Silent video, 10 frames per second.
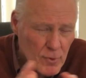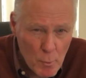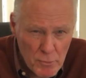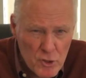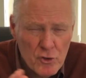
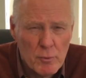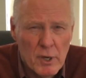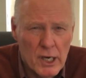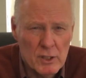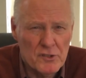midterm
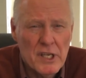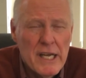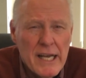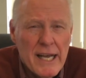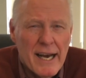huddles,
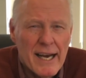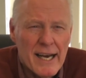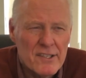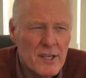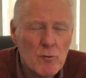
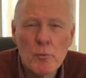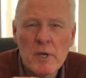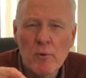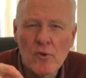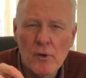several
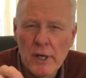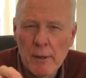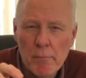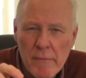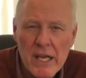people
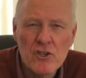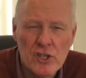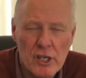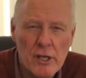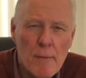
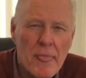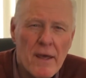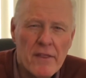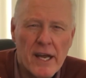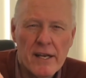mentioned
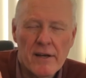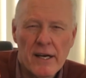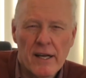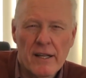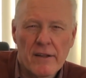that
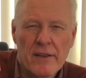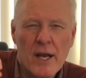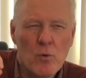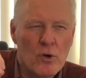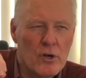they
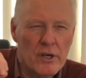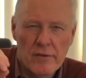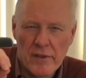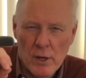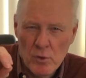
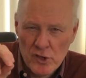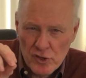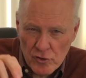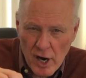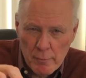were
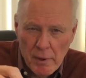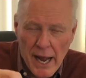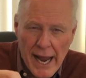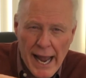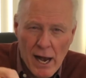struck
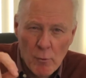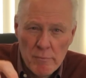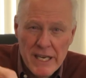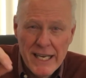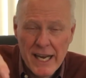by how
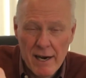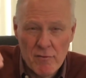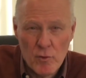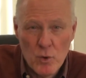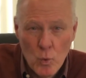meeting
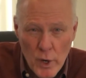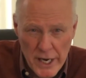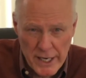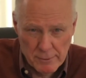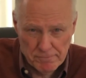every
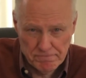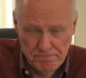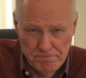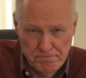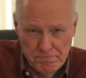week
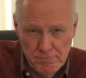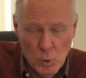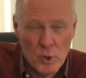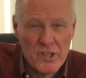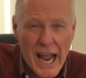
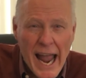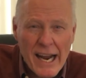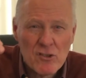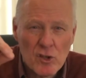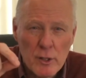was
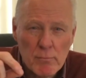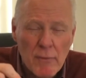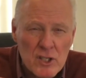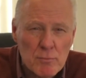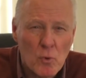actually
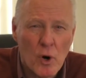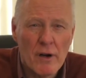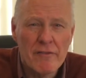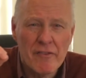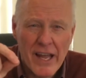much more
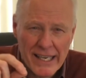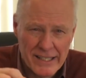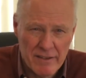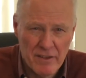effective